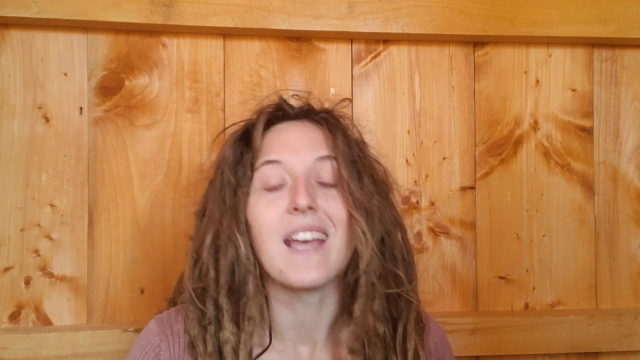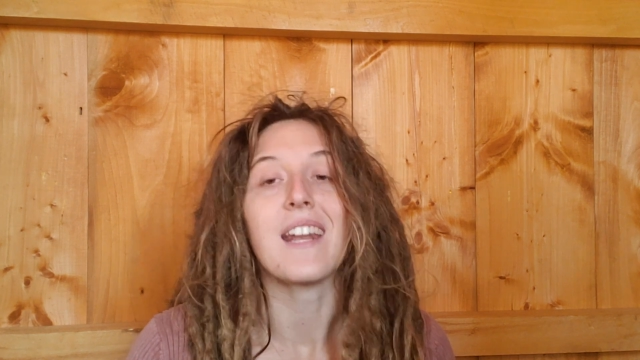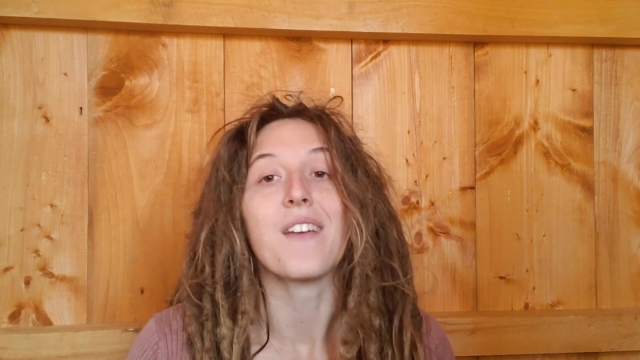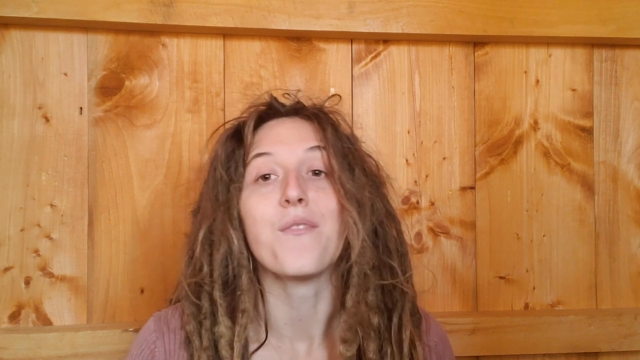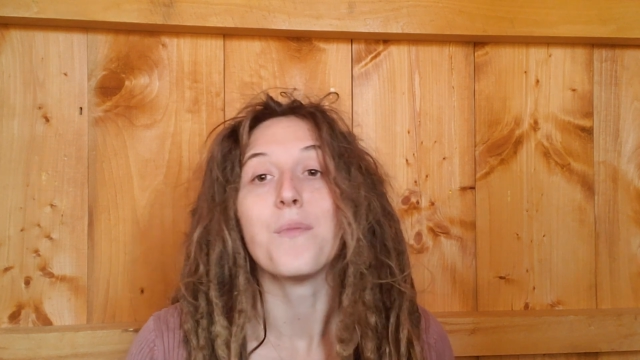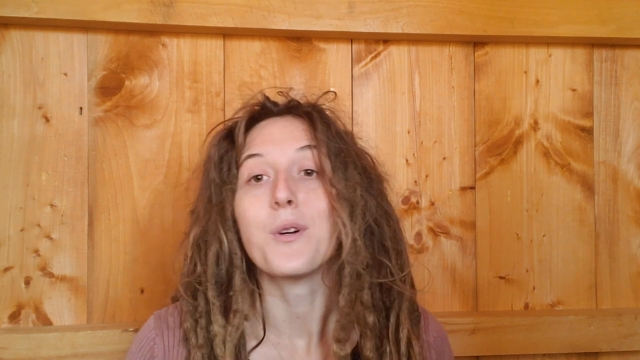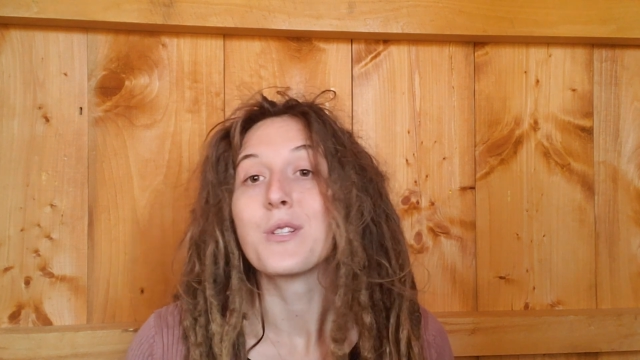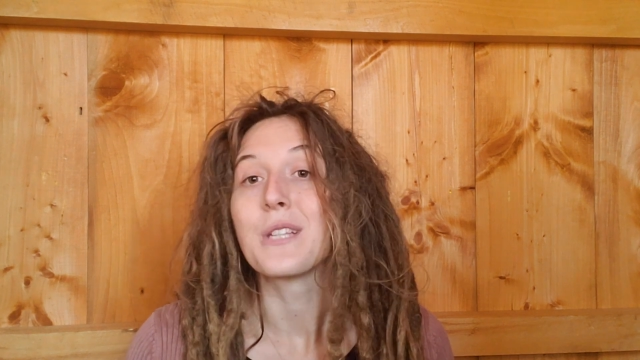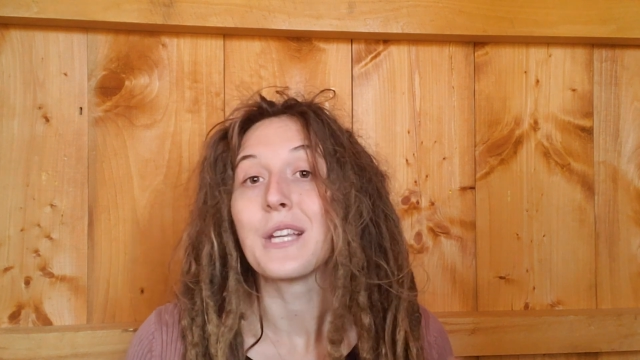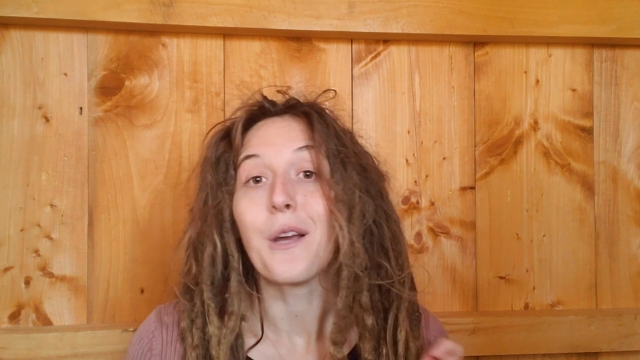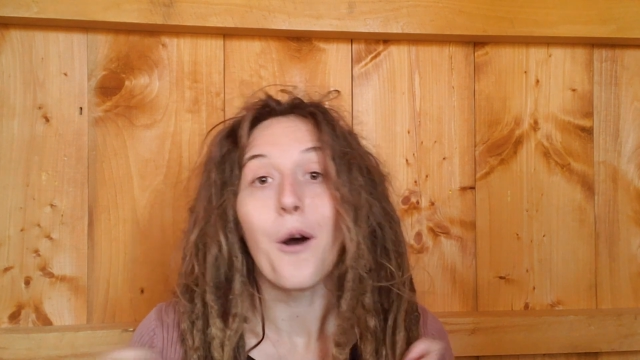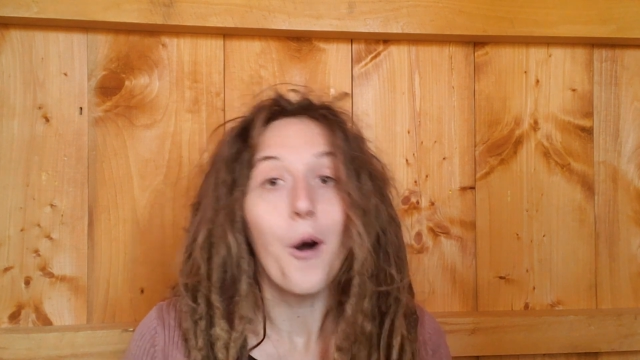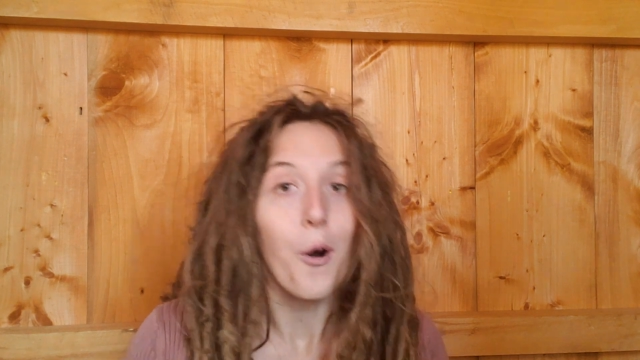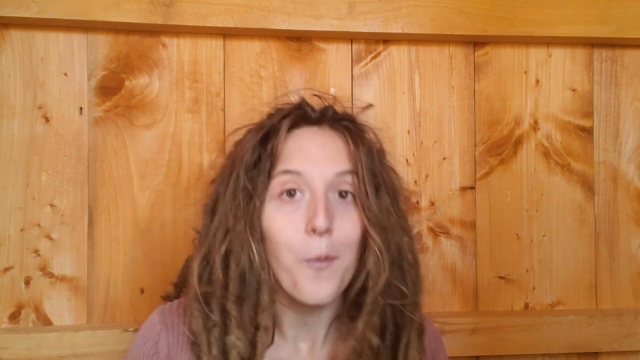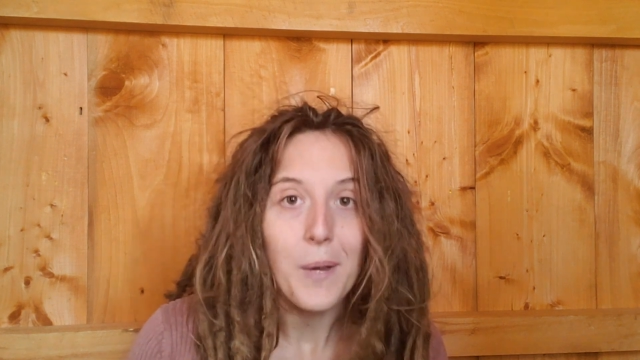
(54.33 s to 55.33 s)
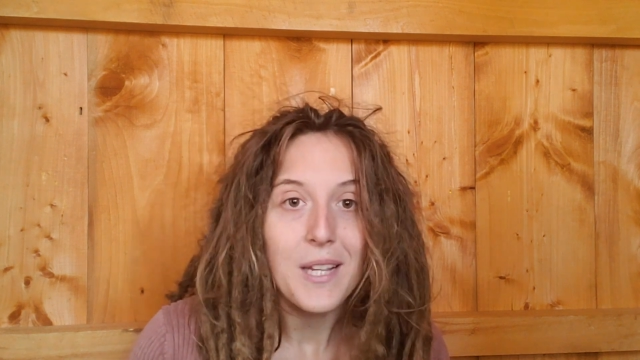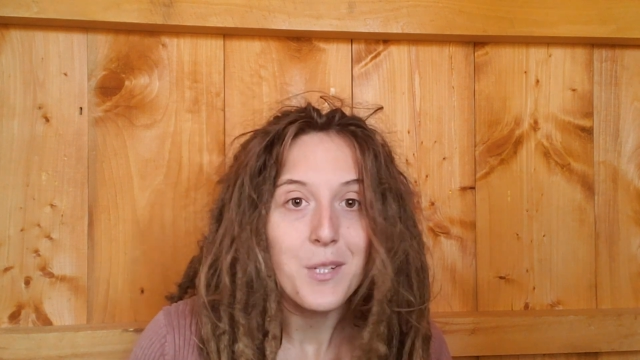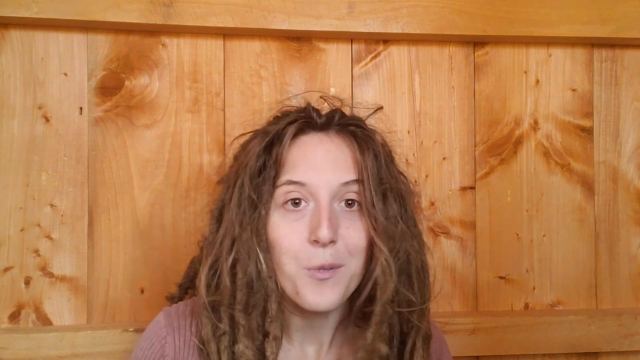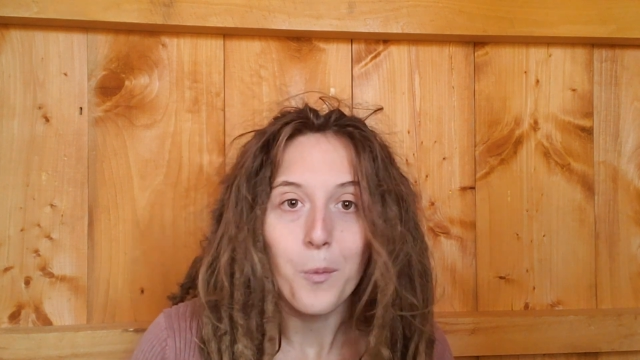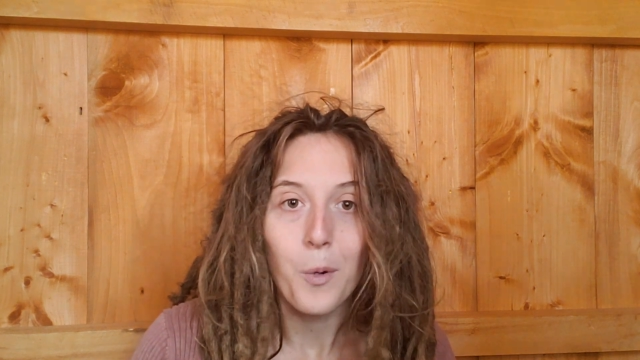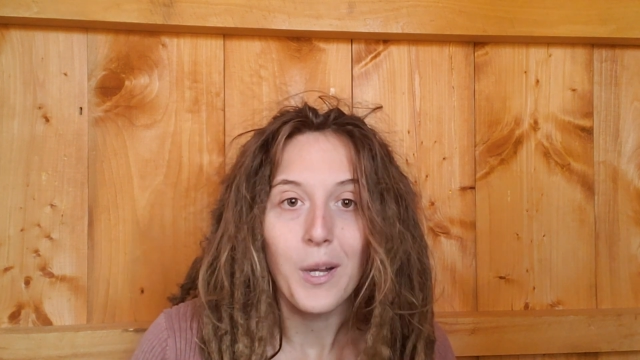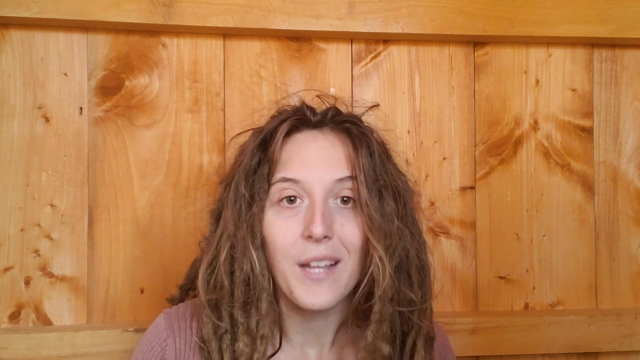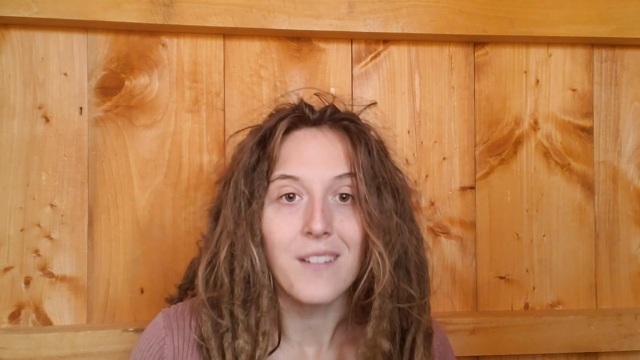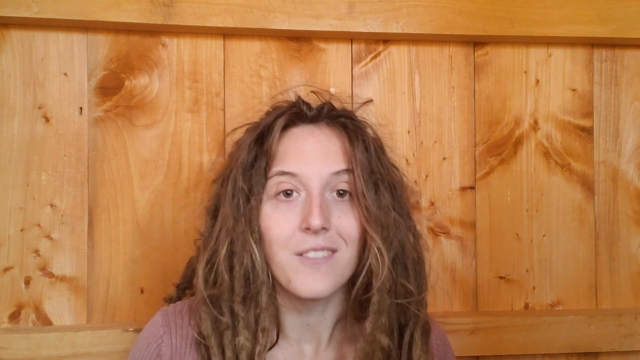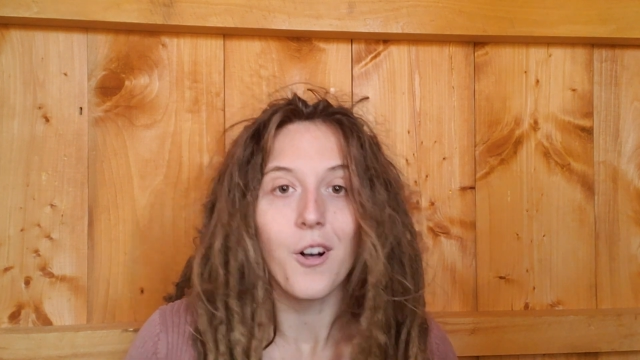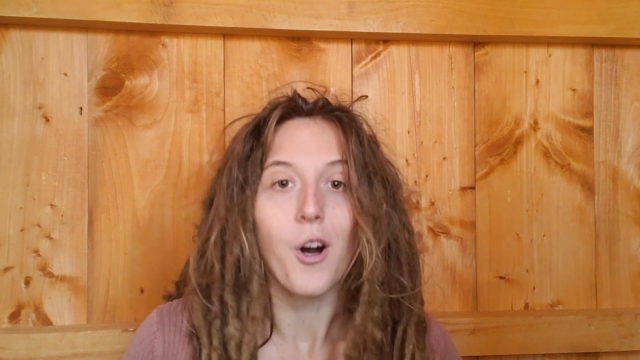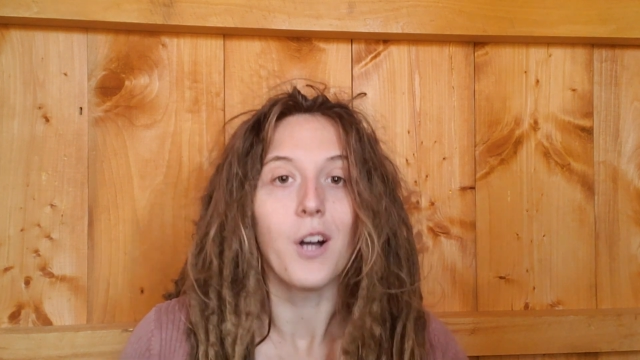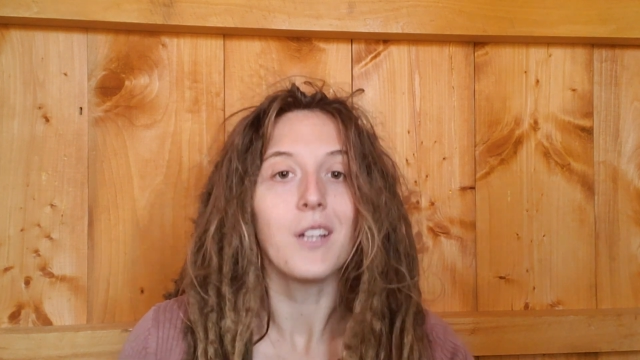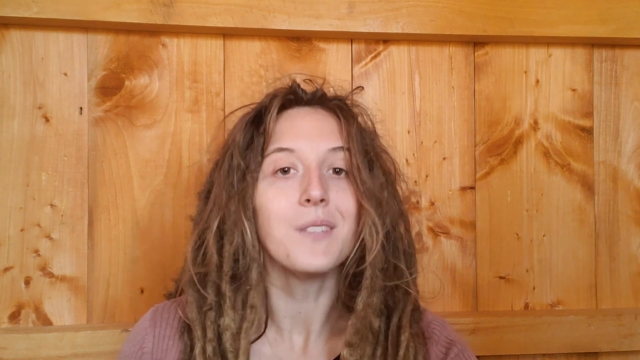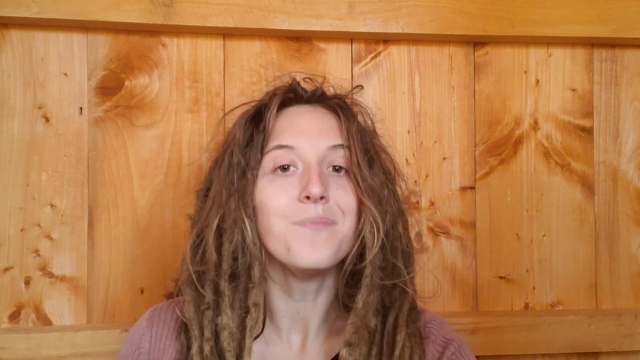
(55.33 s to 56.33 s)
and I've mostly always worn it
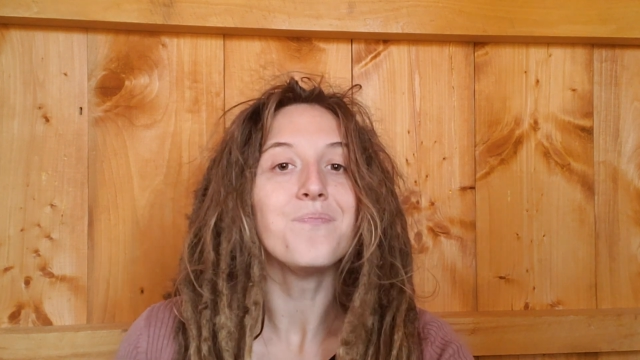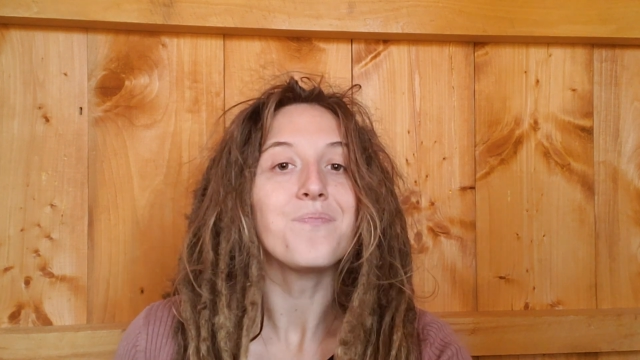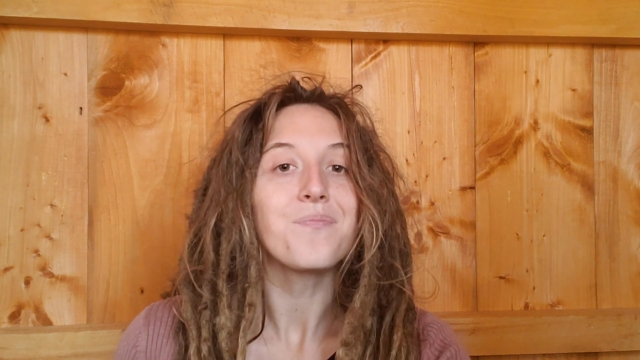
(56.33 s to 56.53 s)
long.